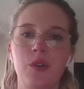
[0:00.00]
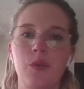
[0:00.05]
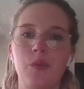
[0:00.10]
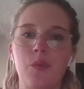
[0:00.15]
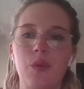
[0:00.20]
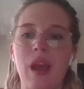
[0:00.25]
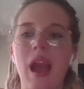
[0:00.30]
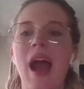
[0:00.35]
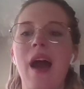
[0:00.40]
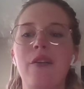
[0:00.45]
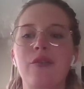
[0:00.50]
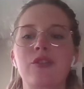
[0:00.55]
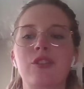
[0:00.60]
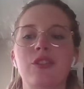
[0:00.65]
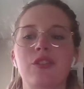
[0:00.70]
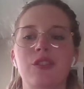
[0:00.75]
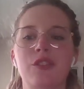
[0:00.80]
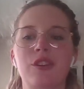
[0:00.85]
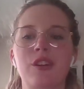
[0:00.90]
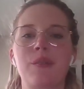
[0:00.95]
we have to
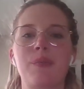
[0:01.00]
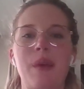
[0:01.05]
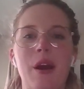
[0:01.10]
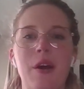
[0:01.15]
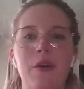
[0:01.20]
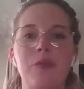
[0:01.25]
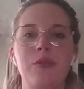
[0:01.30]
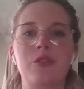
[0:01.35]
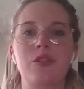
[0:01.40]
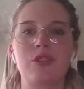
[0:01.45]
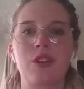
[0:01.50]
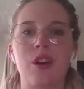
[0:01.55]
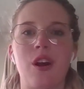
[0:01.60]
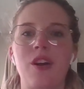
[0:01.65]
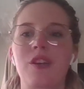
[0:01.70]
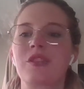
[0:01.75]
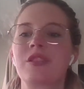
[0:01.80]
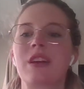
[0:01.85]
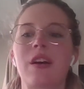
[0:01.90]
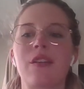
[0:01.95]
learn about
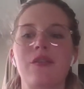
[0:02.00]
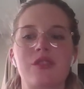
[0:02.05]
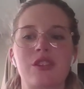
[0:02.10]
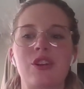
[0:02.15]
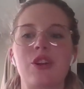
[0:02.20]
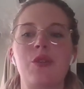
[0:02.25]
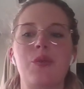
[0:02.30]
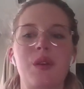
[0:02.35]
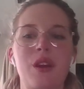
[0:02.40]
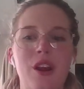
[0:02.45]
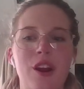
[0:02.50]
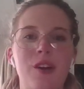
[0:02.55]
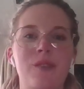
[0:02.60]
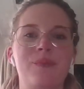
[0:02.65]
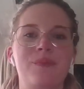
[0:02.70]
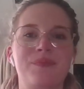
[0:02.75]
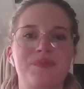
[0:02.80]
ourselves and who we are.